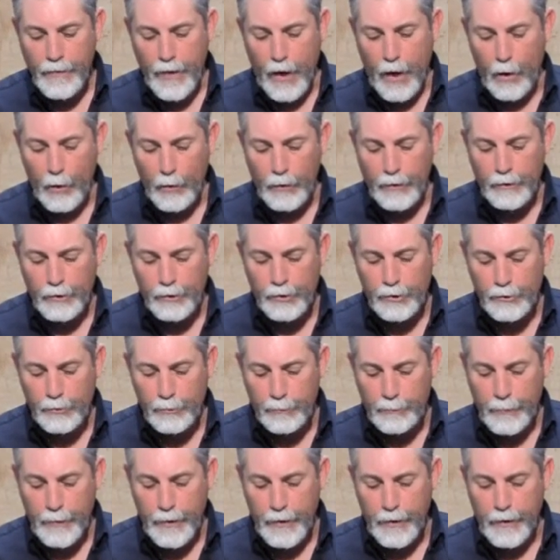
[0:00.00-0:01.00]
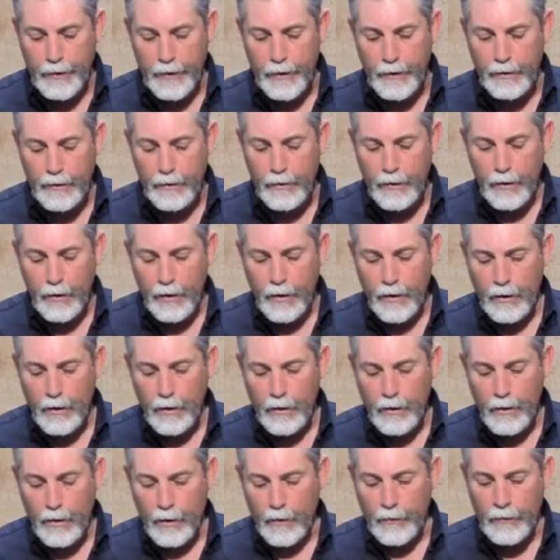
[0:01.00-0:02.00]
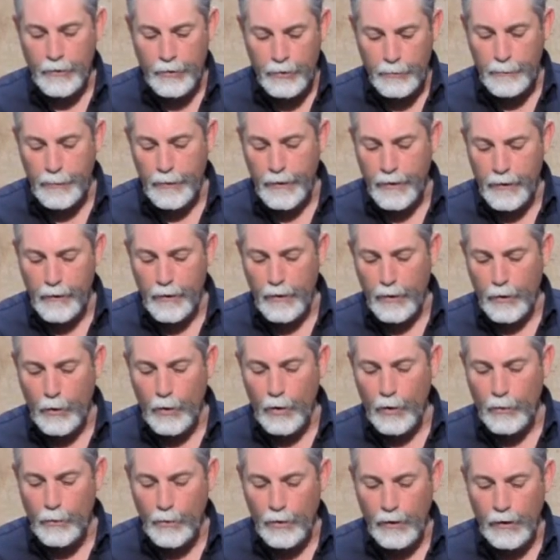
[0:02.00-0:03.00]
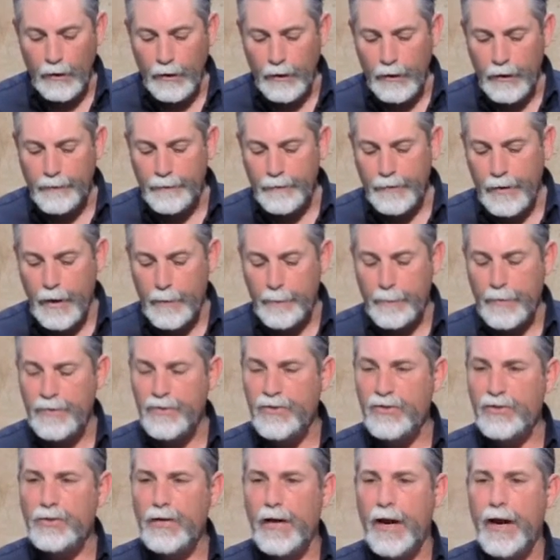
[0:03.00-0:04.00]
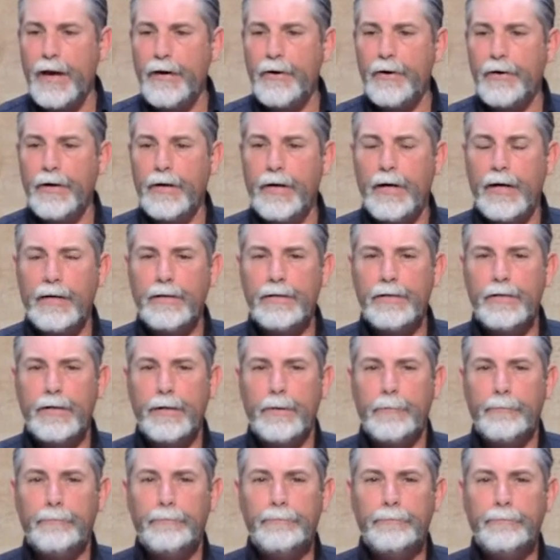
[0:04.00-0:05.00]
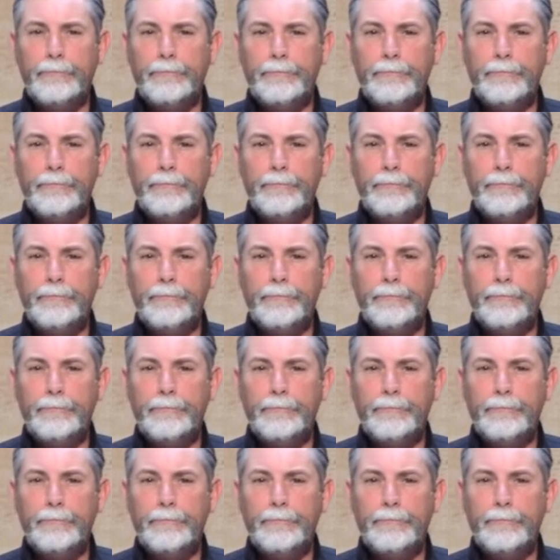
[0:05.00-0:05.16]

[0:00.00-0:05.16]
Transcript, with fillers: the Holy Spirit or the Spirit of the Lord will lift up a standard against him.